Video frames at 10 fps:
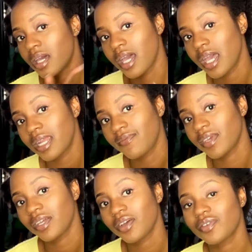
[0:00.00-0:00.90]
any
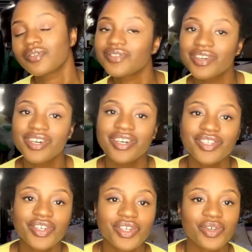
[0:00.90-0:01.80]
videos,
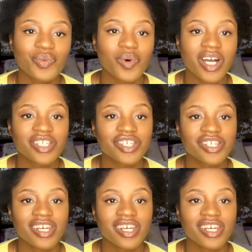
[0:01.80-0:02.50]
so you could watch.